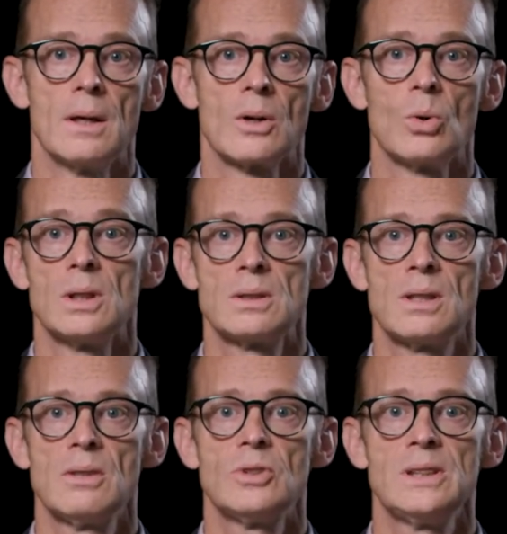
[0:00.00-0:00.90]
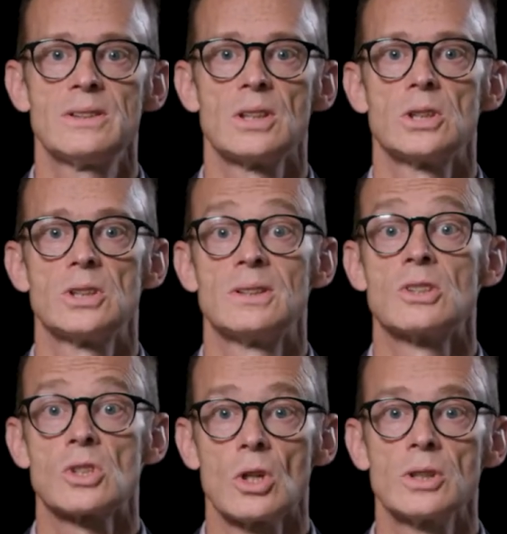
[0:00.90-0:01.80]
Qualitative research is a
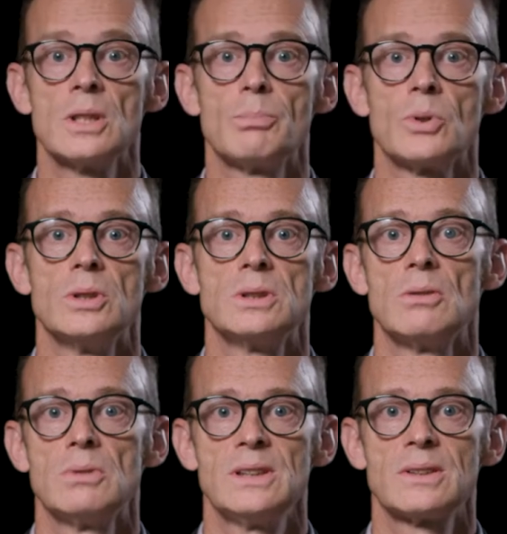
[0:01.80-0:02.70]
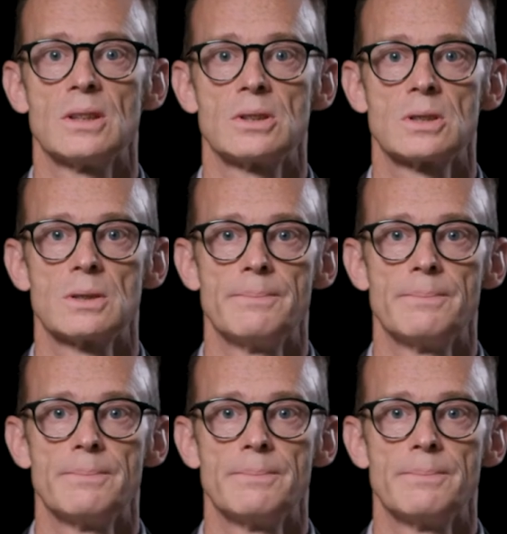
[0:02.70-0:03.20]
starting point in research.